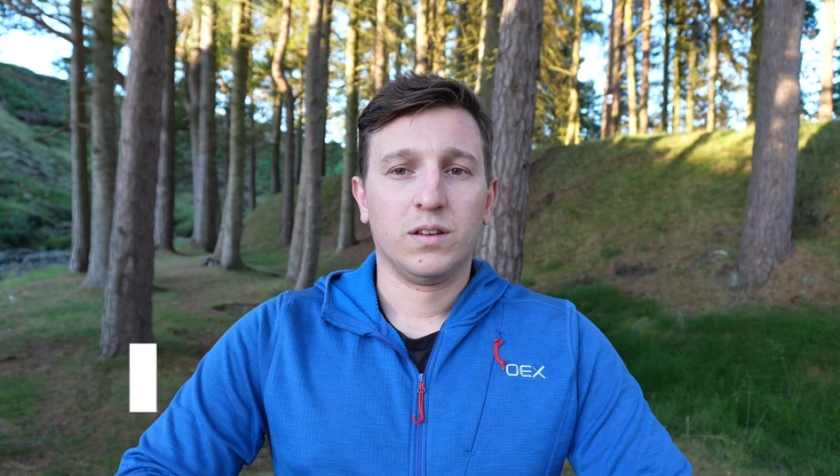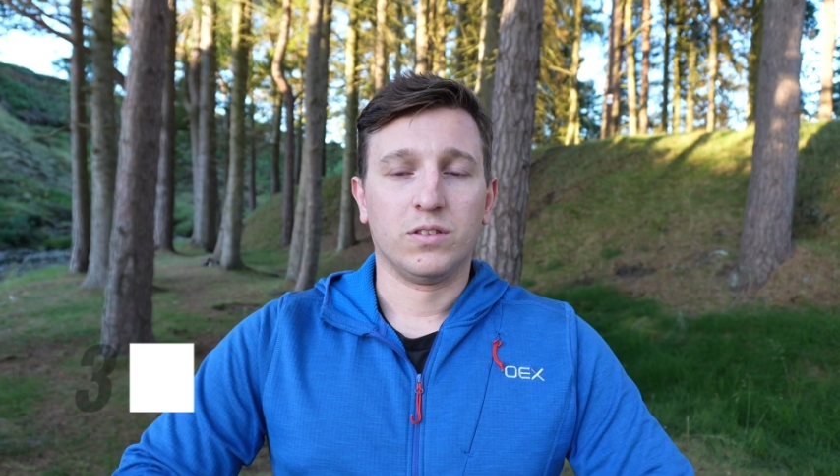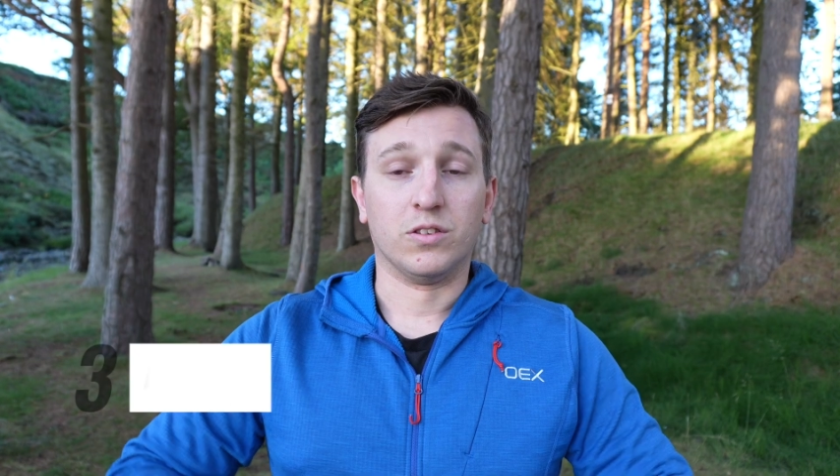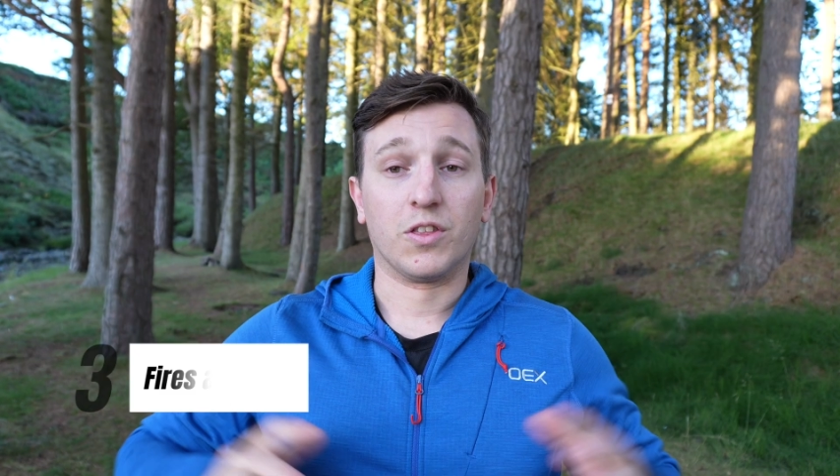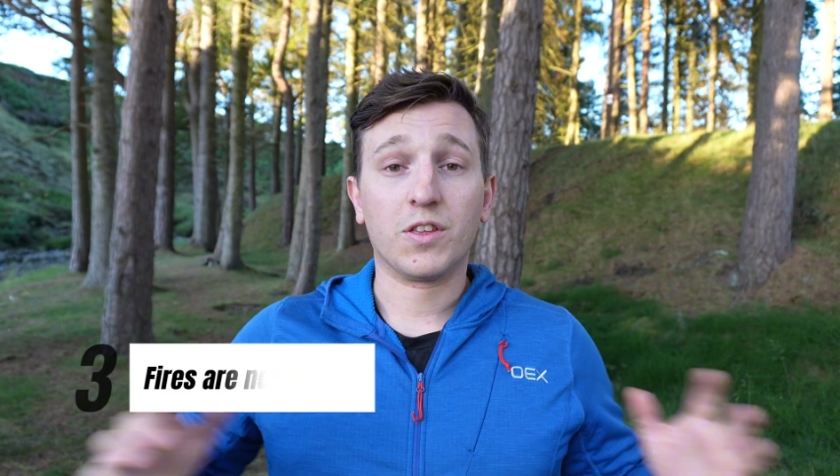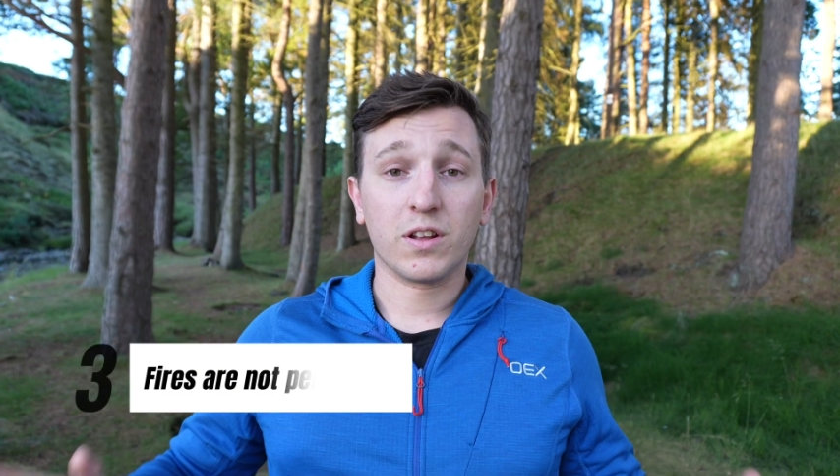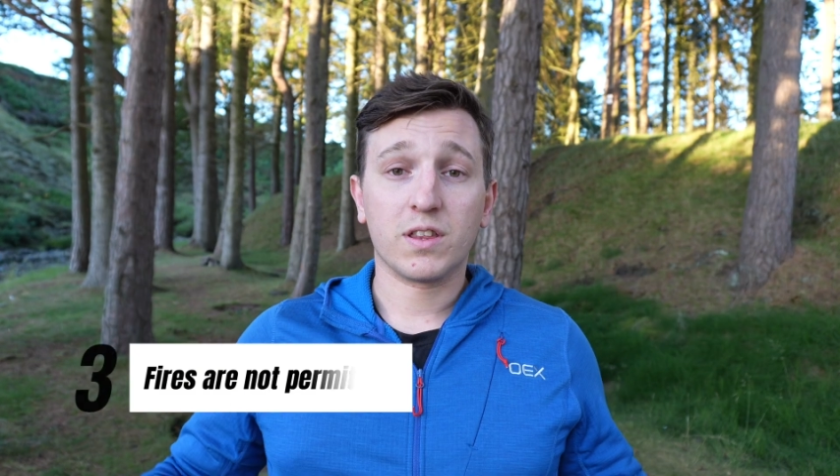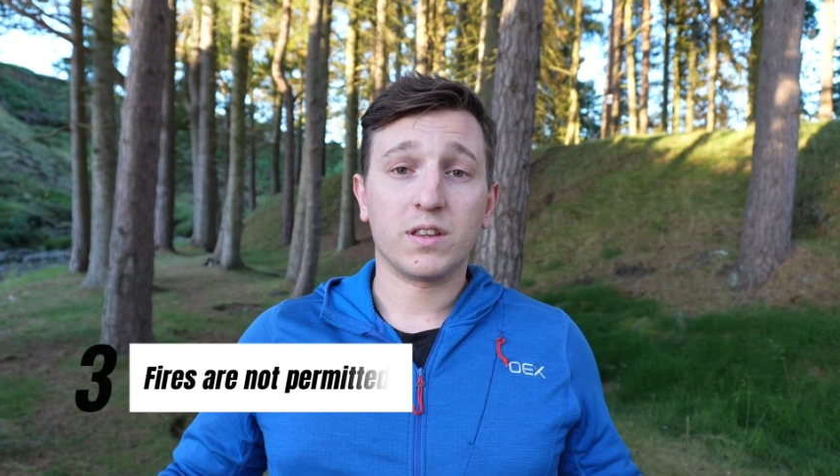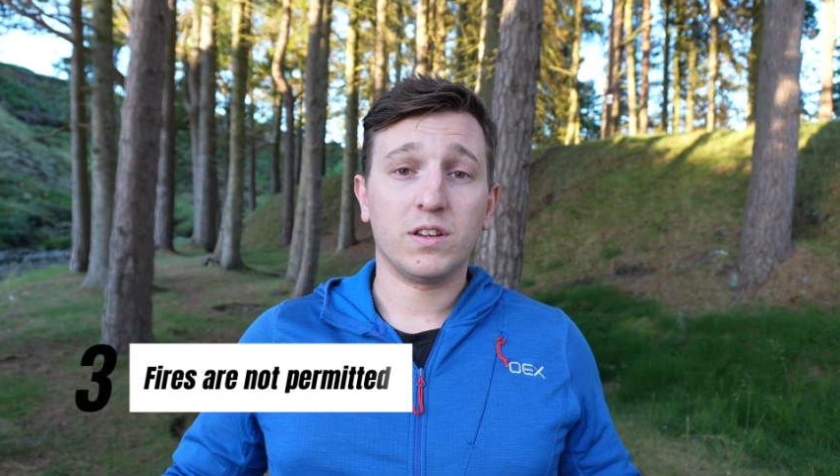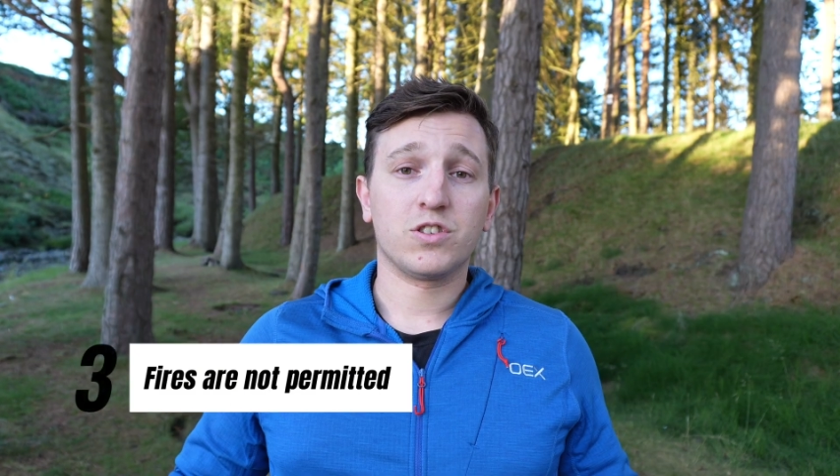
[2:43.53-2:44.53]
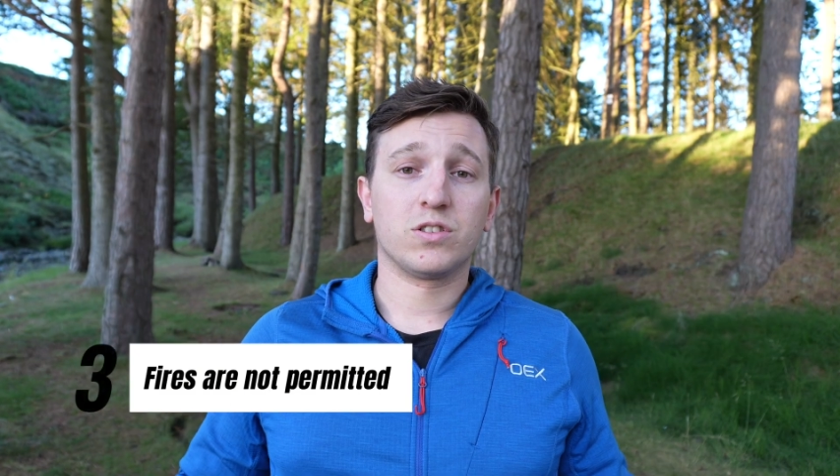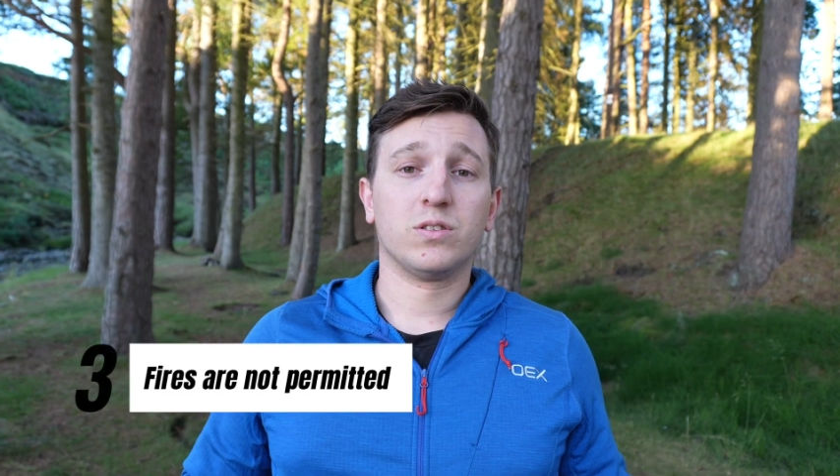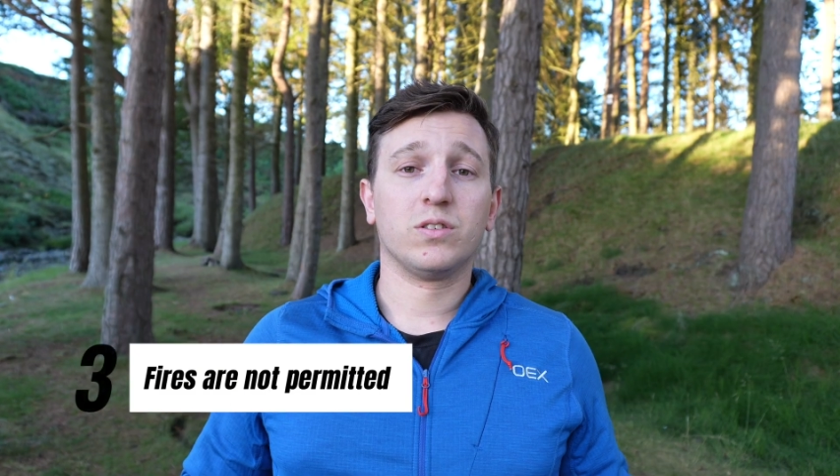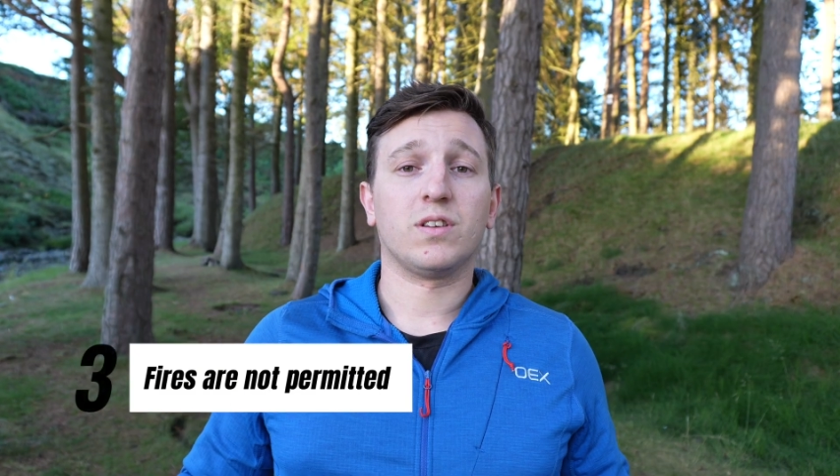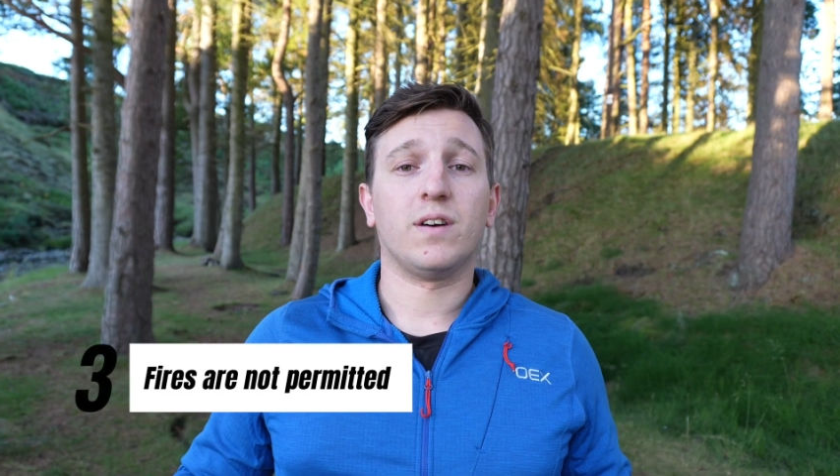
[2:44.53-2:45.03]
So the third thing that you should
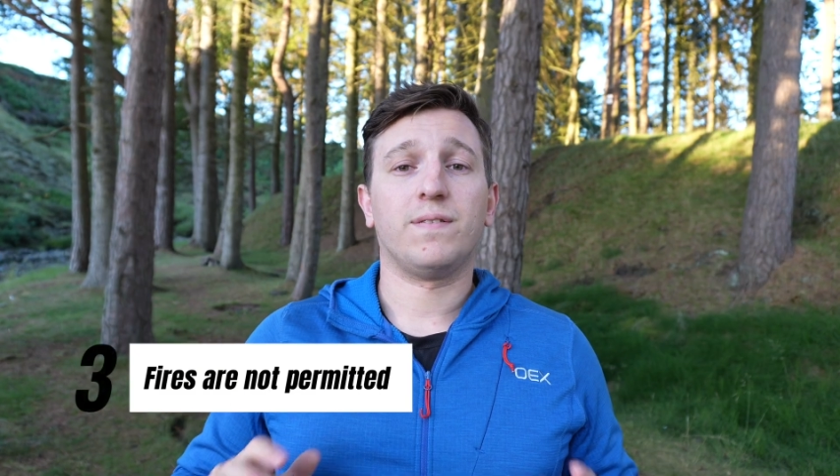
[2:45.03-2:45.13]
know is that